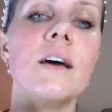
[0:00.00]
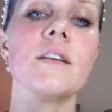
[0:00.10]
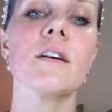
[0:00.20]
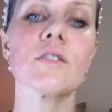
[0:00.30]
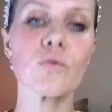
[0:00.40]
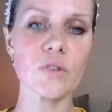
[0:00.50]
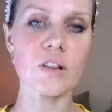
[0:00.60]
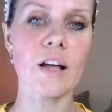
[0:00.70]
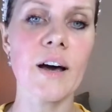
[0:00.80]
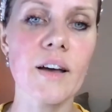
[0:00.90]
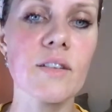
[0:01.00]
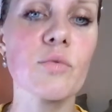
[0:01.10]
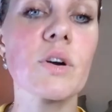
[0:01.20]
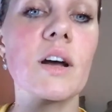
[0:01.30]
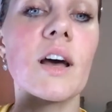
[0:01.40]
And then those lines
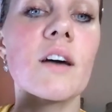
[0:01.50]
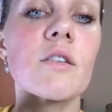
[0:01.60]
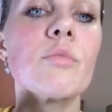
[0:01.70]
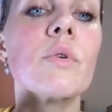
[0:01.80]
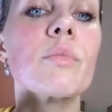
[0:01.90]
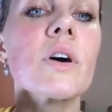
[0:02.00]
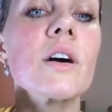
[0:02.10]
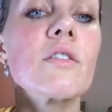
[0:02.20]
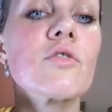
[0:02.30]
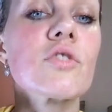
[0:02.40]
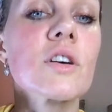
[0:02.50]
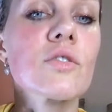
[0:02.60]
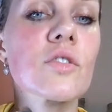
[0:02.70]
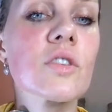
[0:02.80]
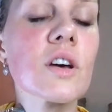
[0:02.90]
where I have, I'm kind of trying
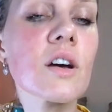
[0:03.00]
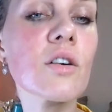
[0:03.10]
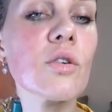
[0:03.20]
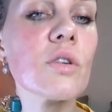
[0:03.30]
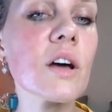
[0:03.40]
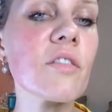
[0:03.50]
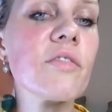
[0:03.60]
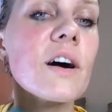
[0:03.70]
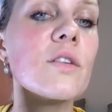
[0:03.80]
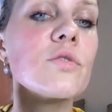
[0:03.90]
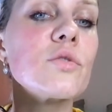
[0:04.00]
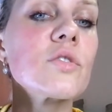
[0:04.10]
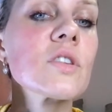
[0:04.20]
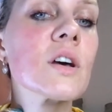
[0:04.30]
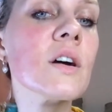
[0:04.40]
to see, I go like follow those